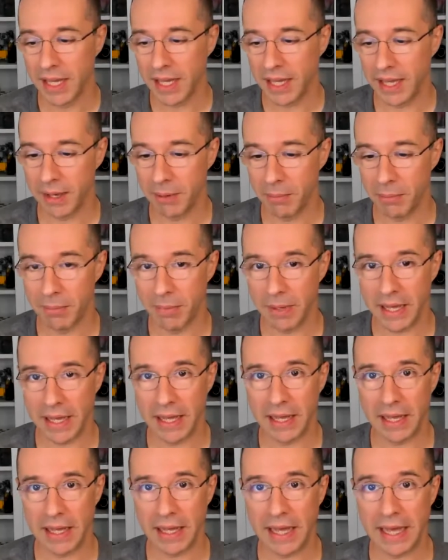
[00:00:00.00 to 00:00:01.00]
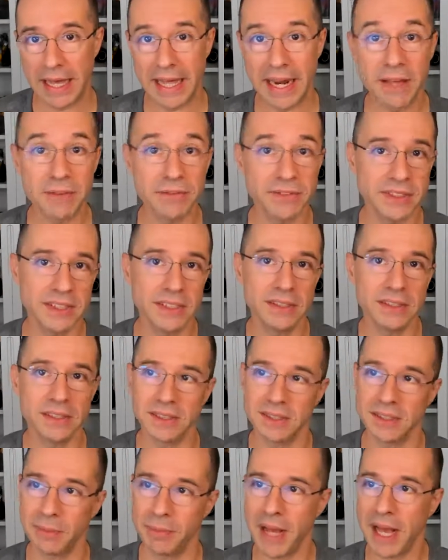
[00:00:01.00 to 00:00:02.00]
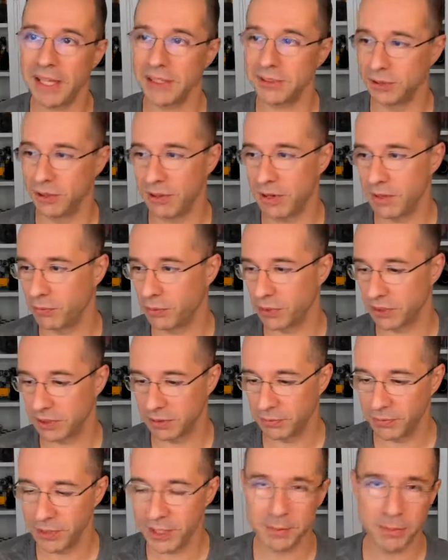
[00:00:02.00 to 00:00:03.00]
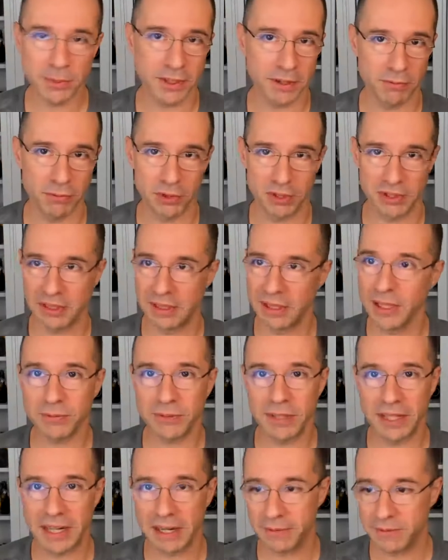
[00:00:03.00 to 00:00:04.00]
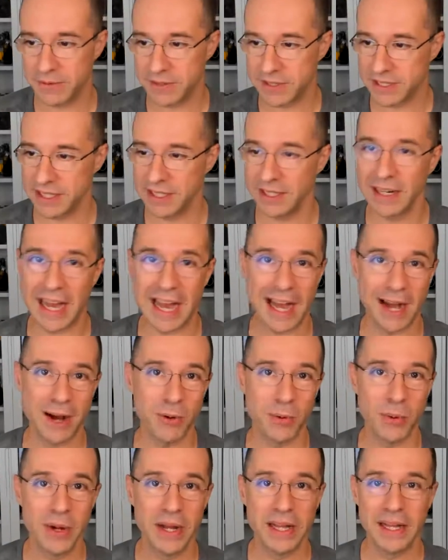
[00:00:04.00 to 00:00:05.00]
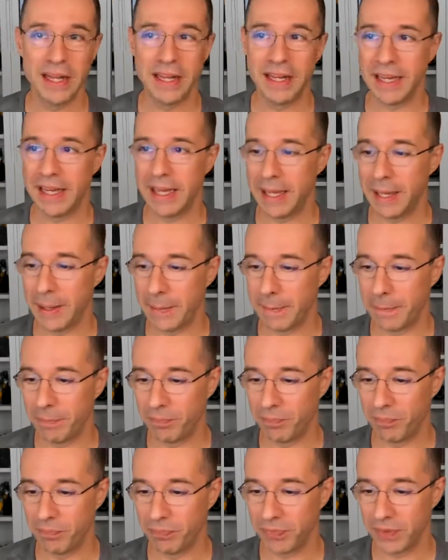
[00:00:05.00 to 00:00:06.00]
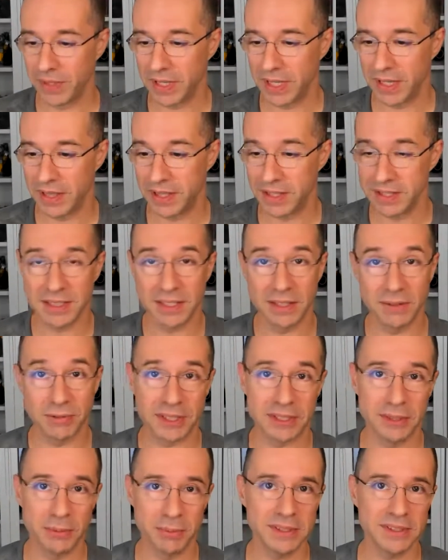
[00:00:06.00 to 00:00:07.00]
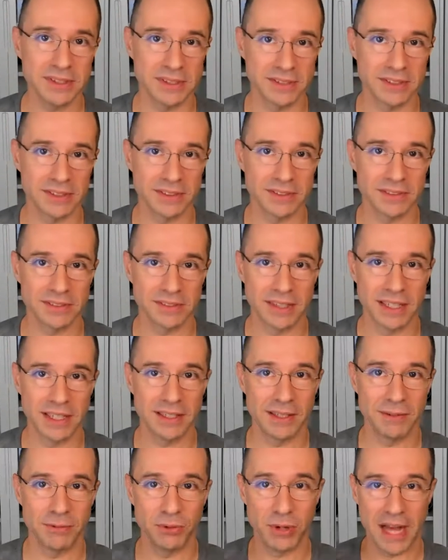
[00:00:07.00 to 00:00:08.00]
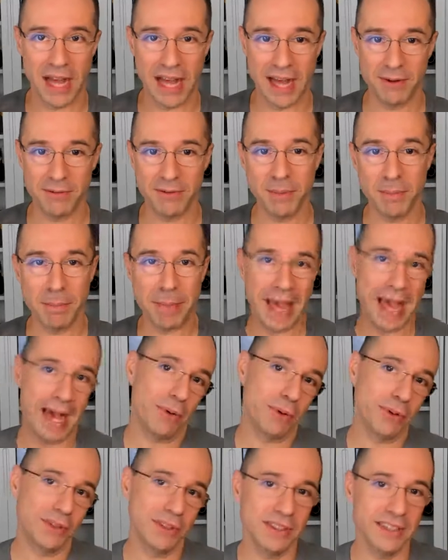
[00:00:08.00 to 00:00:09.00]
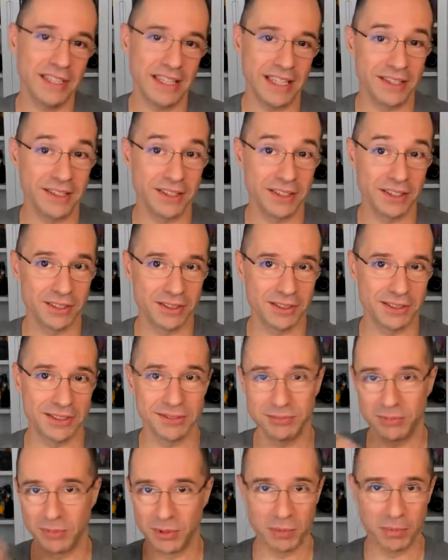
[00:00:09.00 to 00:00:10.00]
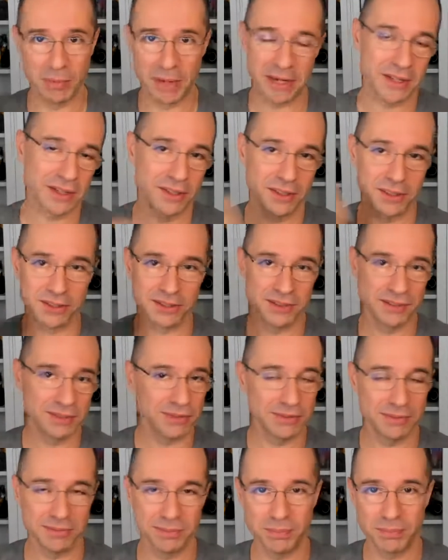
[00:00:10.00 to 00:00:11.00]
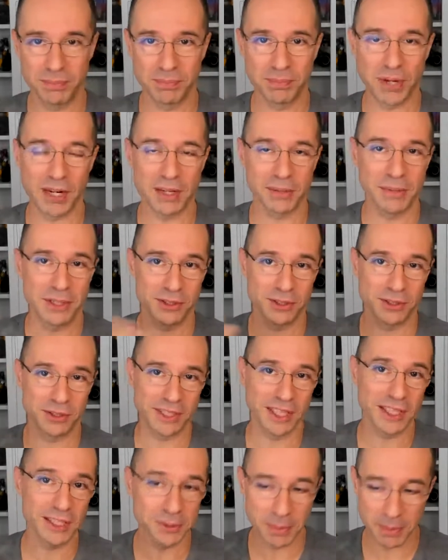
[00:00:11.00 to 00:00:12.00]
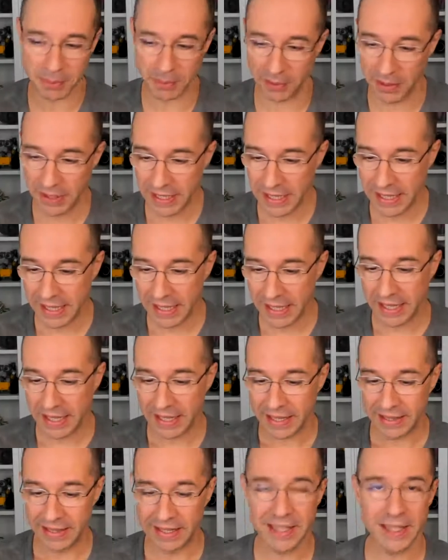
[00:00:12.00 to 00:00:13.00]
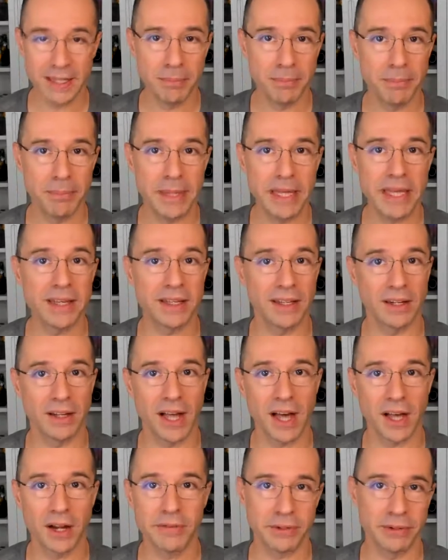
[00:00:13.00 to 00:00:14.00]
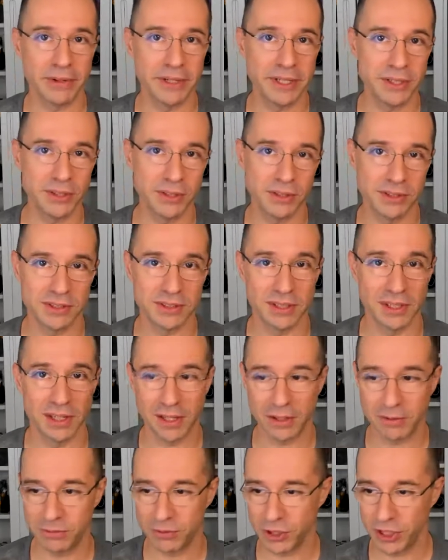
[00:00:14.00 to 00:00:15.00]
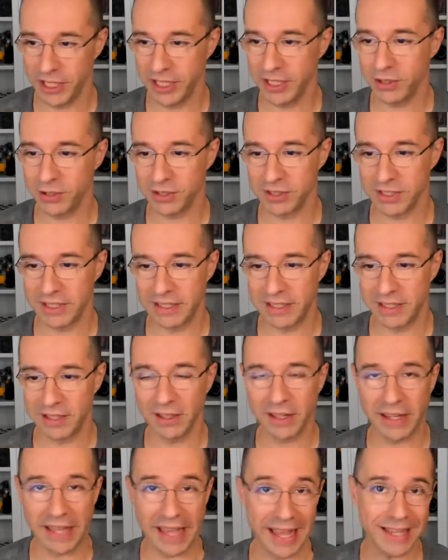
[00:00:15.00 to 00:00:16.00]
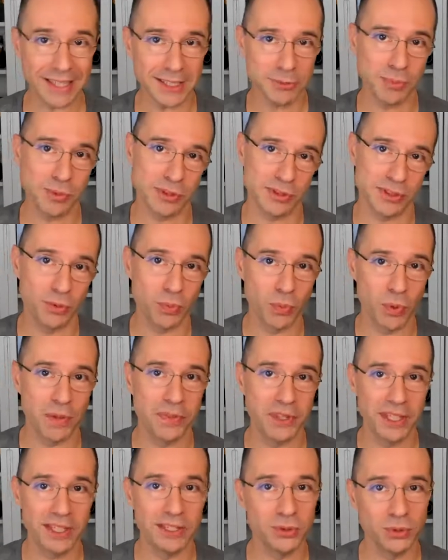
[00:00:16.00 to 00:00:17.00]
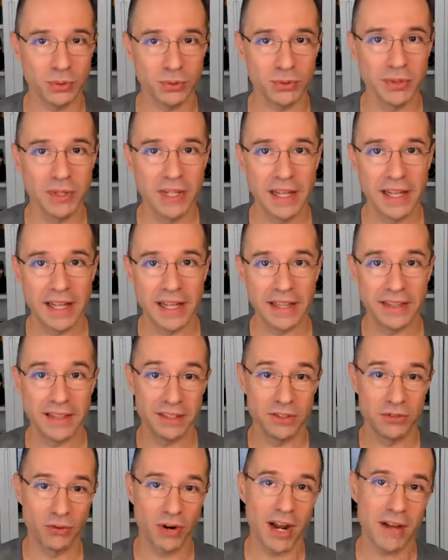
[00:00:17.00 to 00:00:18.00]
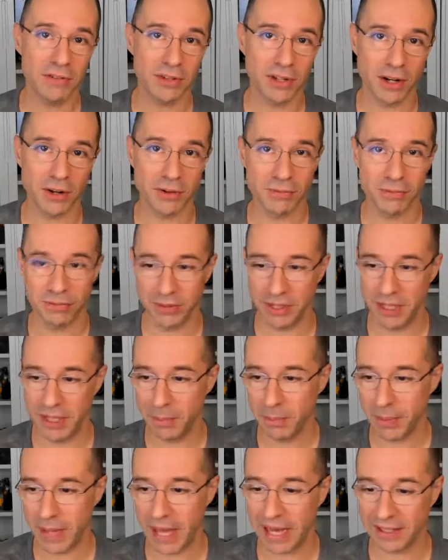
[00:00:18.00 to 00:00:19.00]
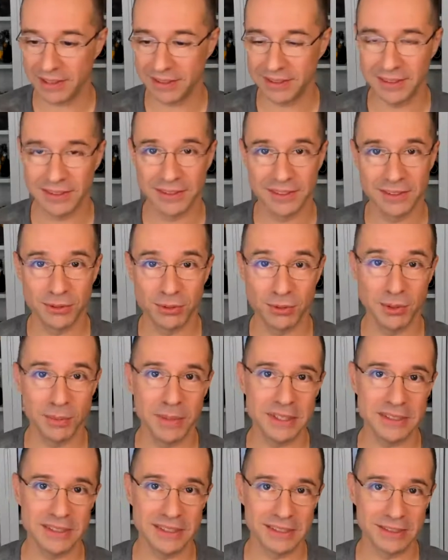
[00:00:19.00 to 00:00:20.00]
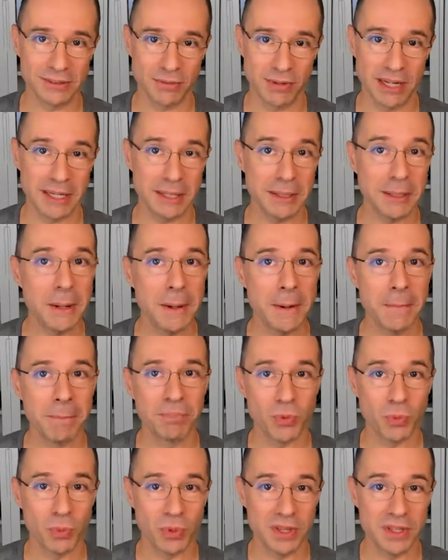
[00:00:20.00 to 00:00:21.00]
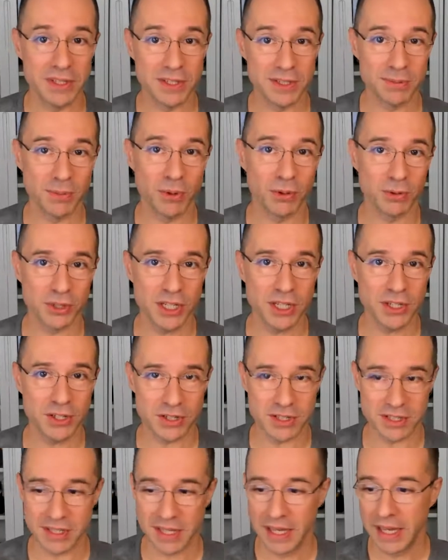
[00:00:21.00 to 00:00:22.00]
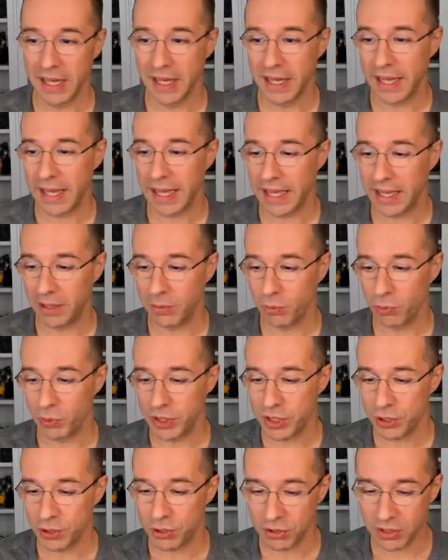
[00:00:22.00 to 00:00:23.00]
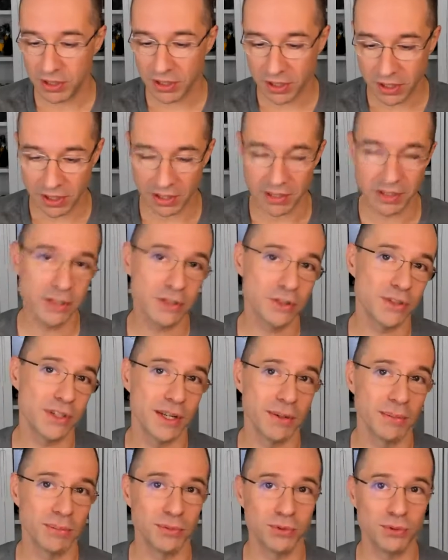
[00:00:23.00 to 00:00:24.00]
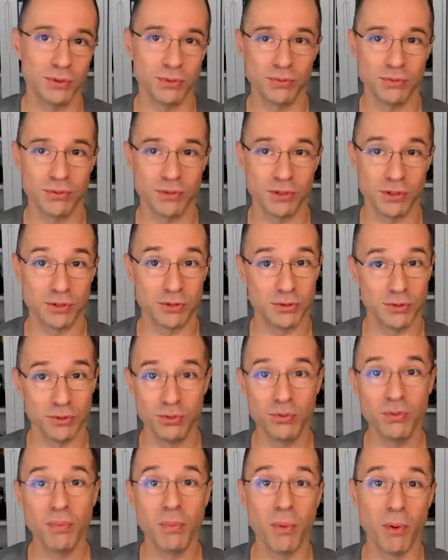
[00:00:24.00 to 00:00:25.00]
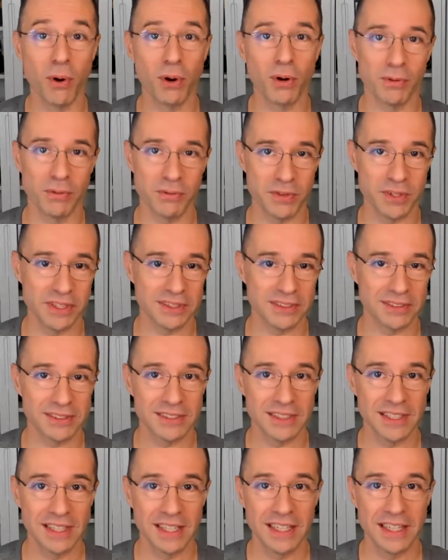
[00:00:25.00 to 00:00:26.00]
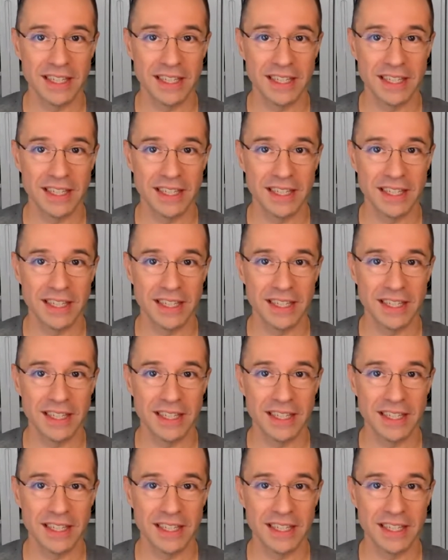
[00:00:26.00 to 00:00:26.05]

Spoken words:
And I've seen this in the past. I've worked at Facebook, I've worked at Lyft, and I've seen how this can affect the business, right? If you have empowered editors, marketers, product managers, salespeople, they can make a lot of iterations and a lot of changes, and they're experts at what they do. They drive a lot of impact to the business, right, with these small changes. And we should encourage them to just do more of this.